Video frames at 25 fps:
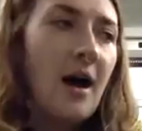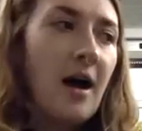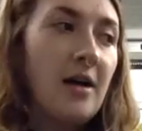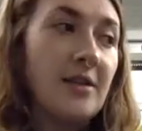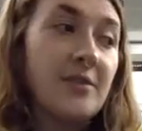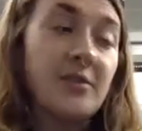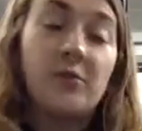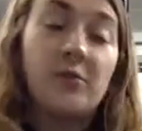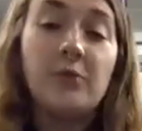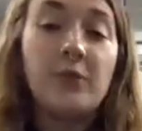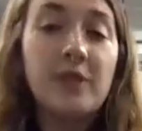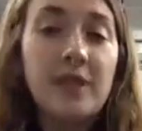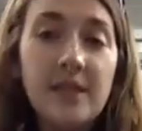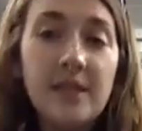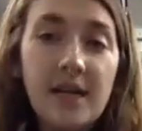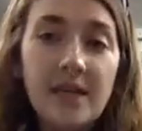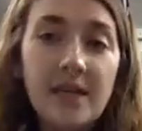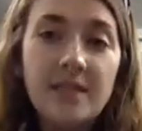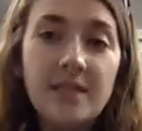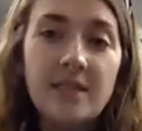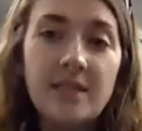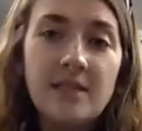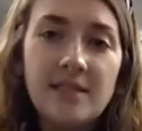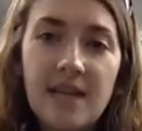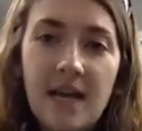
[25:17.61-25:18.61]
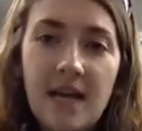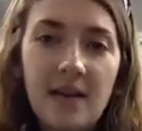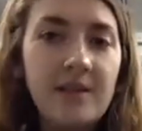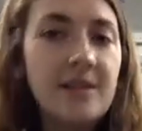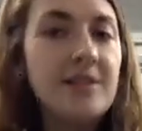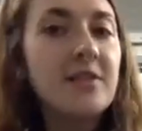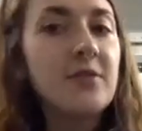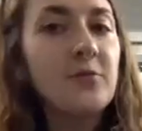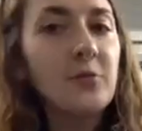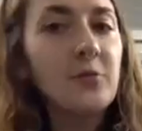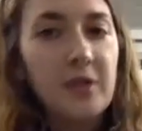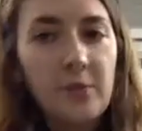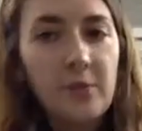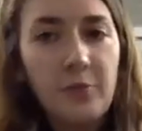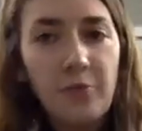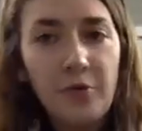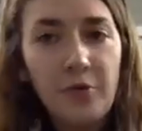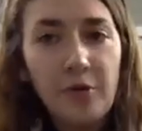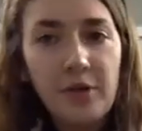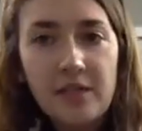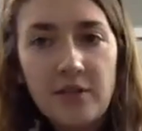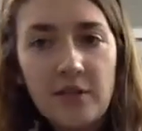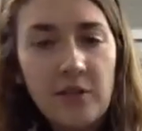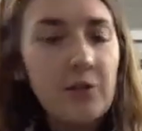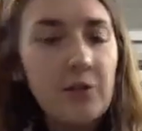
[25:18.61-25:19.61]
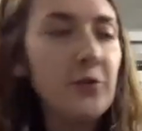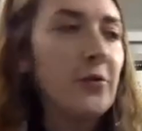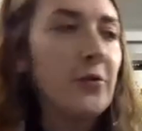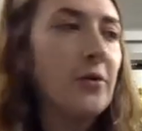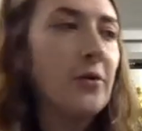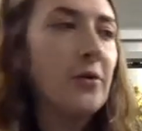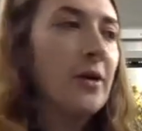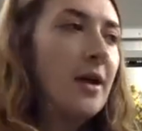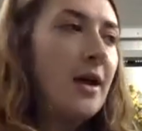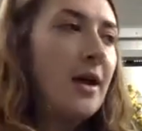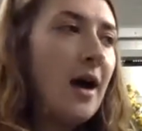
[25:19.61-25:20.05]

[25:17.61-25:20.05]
So really nice in salads, really pretty too.